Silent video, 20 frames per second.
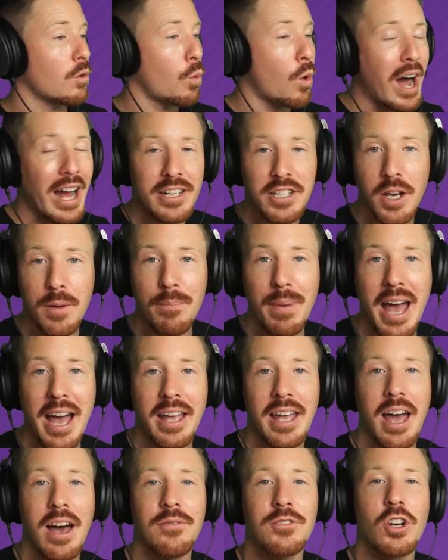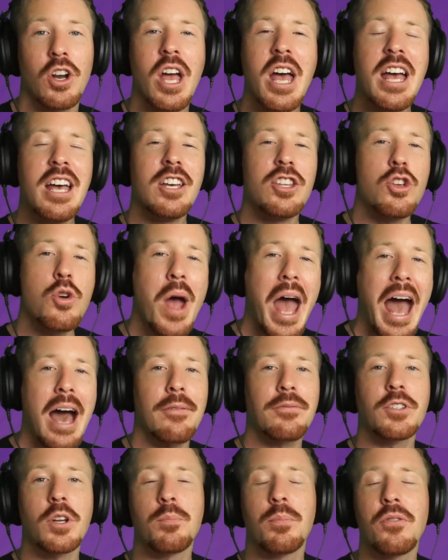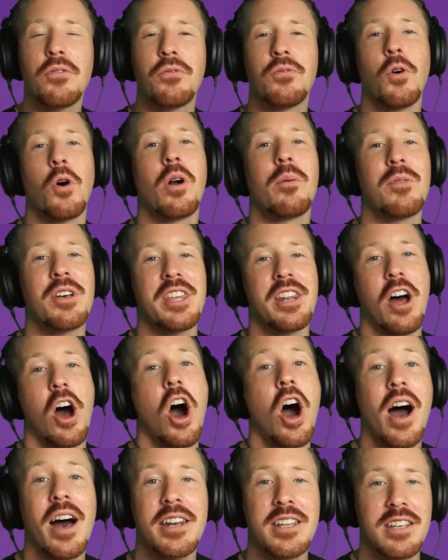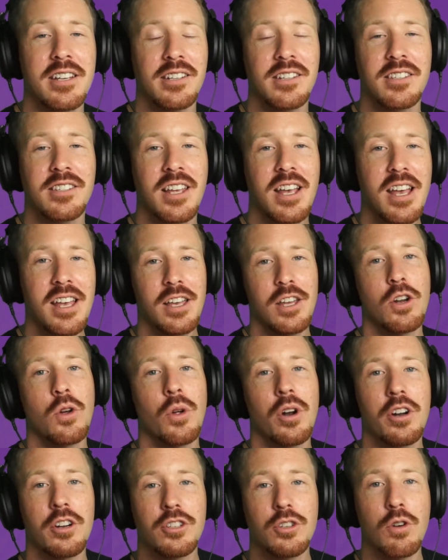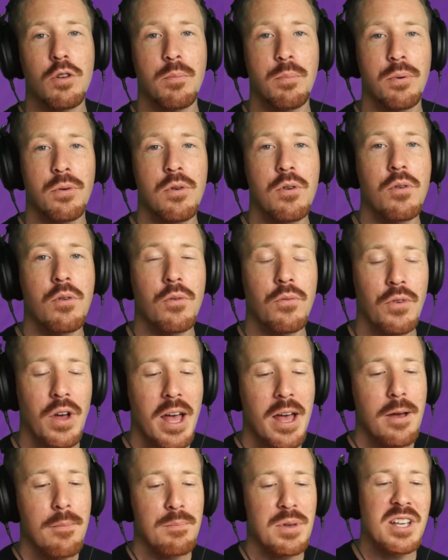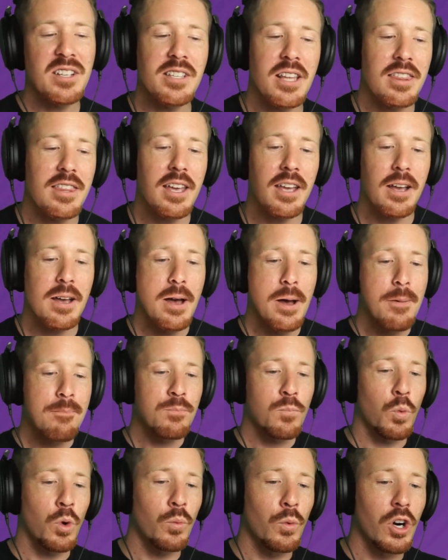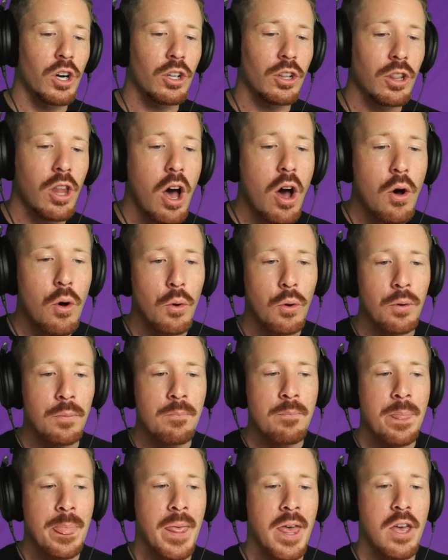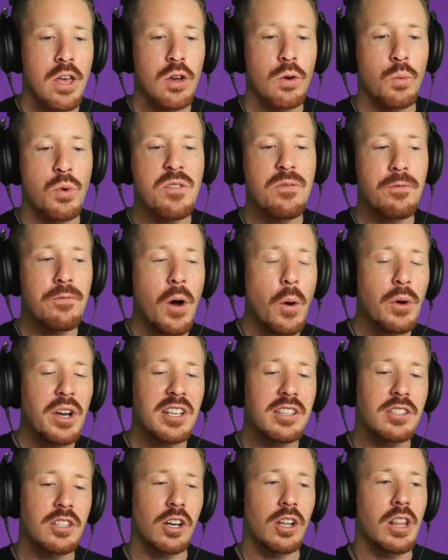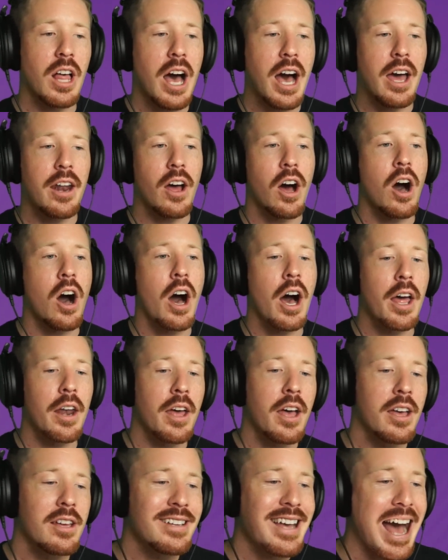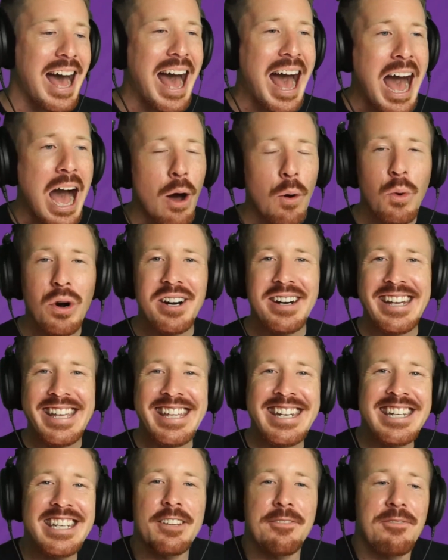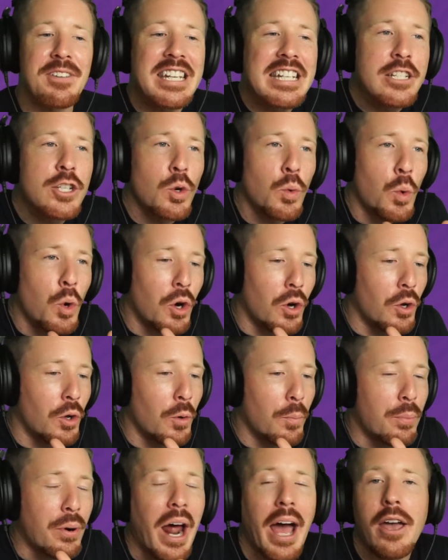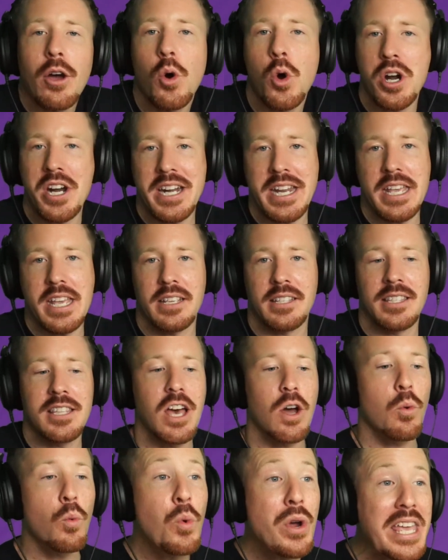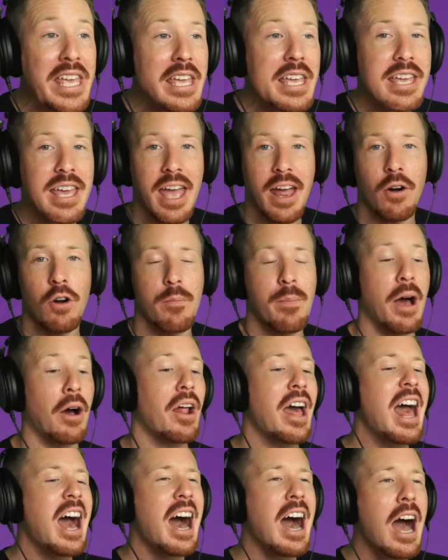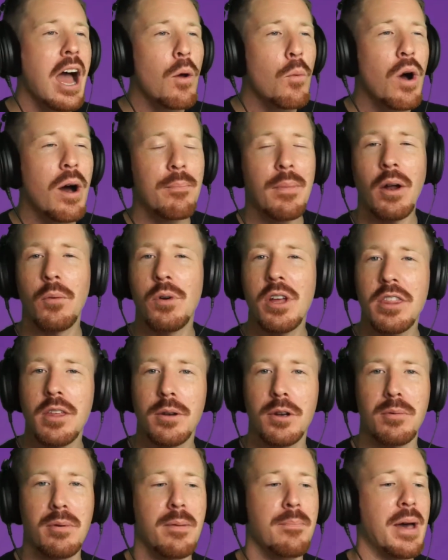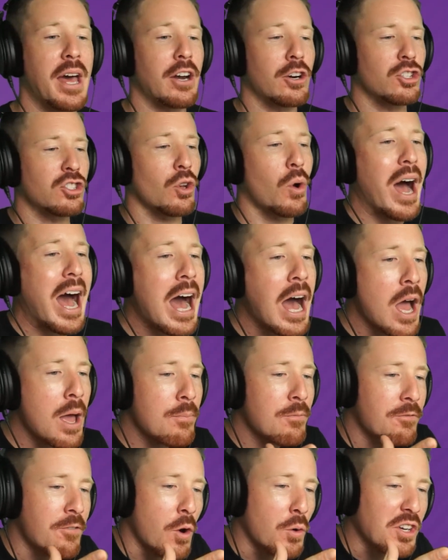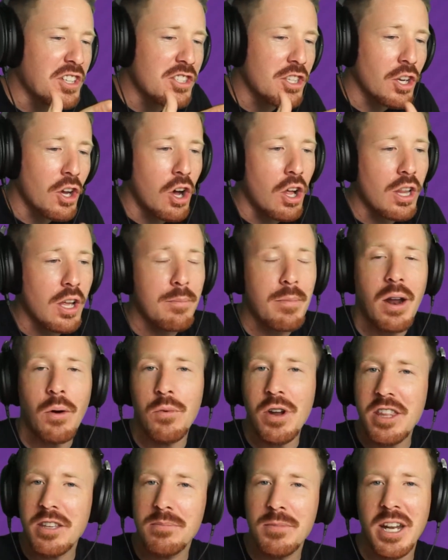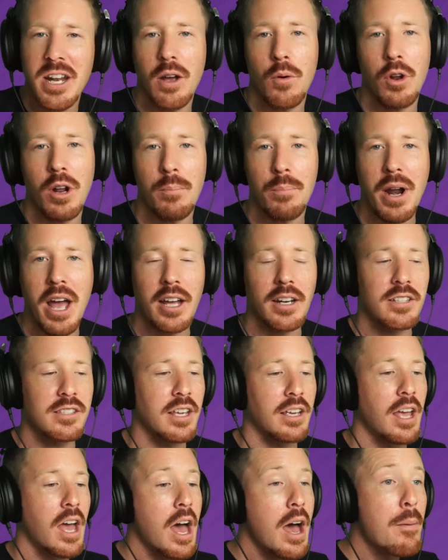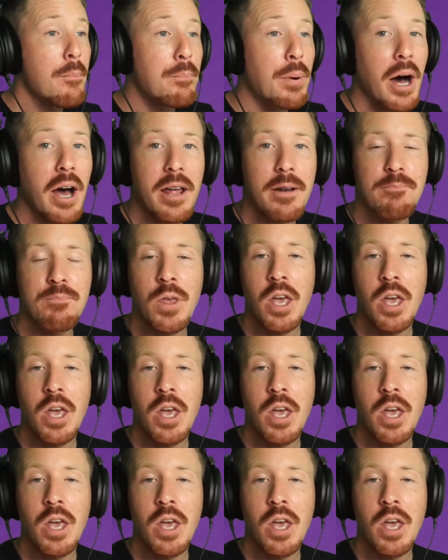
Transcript: watch it back after. You have to perform with an audience in order to improve. Because I think when we're alone, we focus a lot on our individual priorities that we care about. I want my rhythm to be better, so I'm focusing all on my rhythm today when I'm practicing. But